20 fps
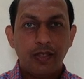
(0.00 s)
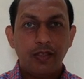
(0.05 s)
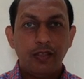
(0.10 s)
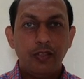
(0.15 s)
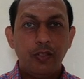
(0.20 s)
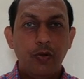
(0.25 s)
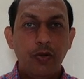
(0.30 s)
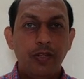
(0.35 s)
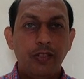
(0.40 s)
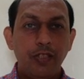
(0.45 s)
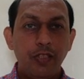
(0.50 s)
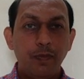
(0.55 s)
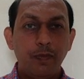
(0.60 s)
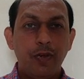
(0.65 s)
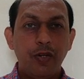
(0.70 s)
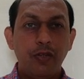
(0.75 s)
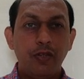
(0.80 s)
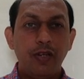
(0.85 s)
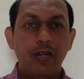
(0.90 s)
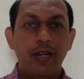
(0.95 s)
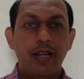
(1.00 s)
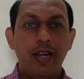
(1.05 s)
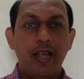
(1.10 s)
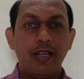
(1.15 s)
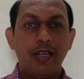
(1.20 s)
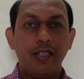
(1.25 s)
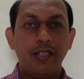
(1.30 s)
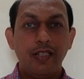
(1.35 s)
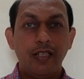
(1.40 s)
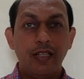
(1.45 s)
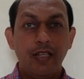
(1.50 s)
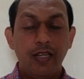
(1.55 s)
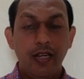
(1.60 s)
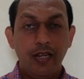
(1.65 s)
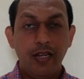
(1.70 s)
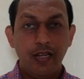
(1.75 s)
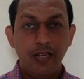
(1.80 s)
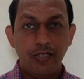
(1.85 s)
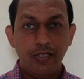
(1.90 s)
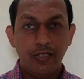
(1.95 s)
during this particular reaction
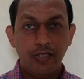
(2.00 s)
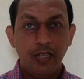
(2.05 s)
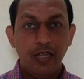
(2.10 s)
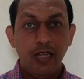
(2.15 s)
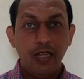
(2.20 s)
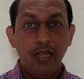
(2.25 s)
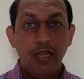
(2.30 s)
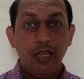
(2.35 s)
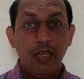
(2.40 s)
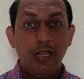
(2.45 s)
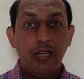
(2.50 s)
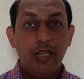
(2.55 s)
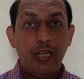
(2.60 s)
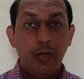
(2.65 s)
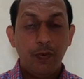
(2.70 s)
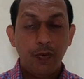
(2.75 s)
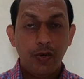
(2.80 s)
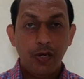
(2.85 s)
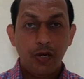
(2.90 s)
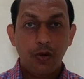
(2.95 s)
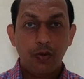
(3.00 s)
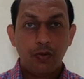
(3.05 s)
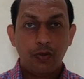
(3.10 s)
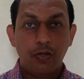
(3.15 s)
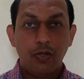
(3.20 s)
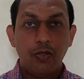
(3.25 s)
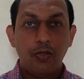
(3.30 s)
heat is given out.